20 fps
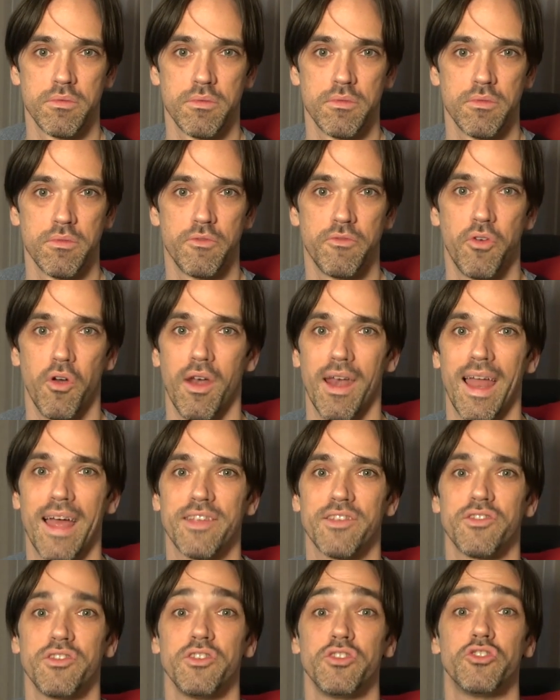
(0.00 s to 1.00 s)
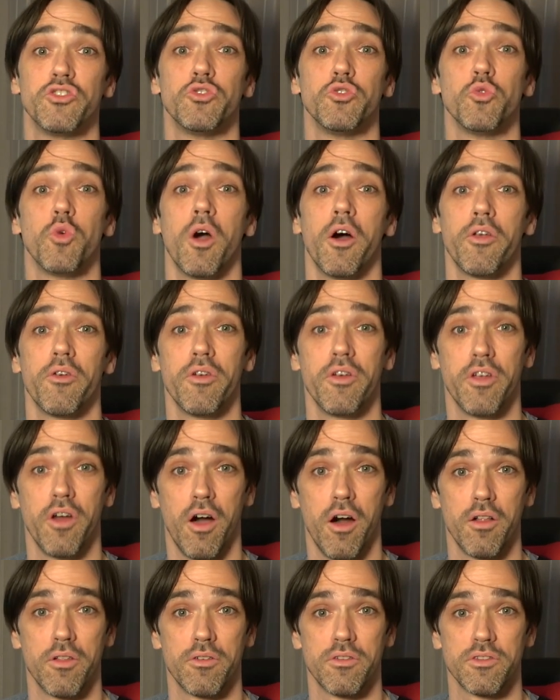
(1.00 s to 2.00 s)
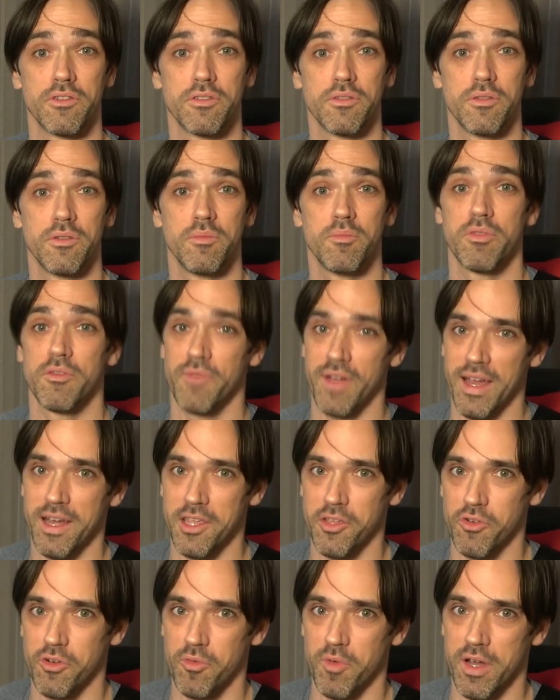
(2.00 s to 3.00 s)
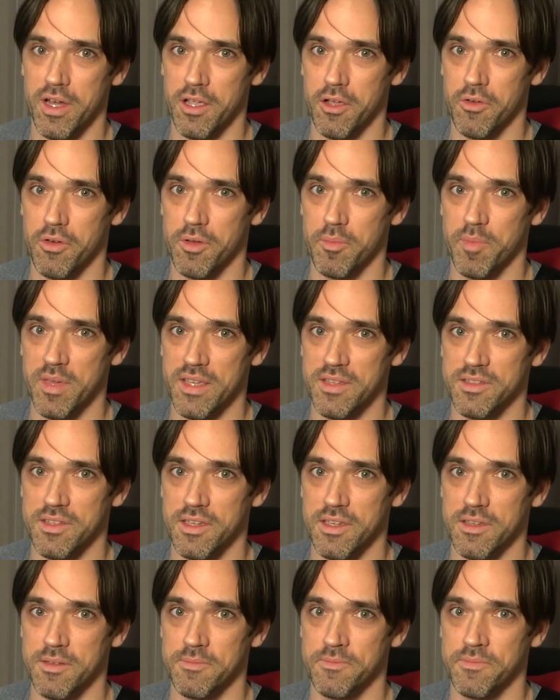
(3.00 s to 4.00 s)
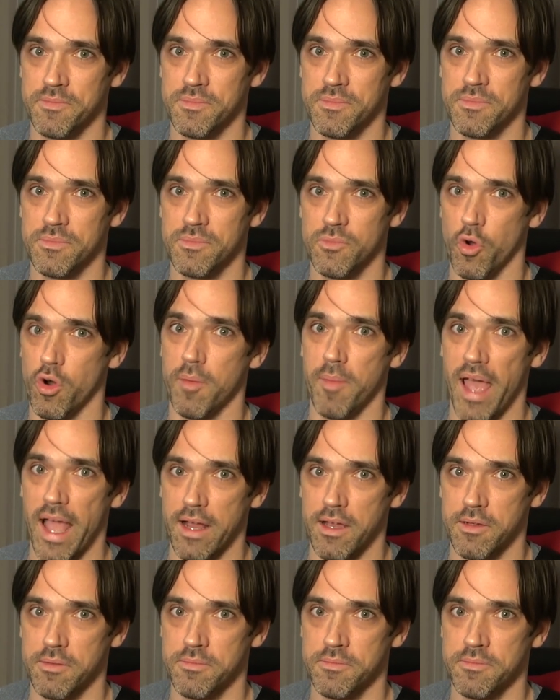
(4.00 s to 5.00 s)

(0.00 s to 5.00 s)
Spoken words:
for less than $200, providing you already own a PC or Mac.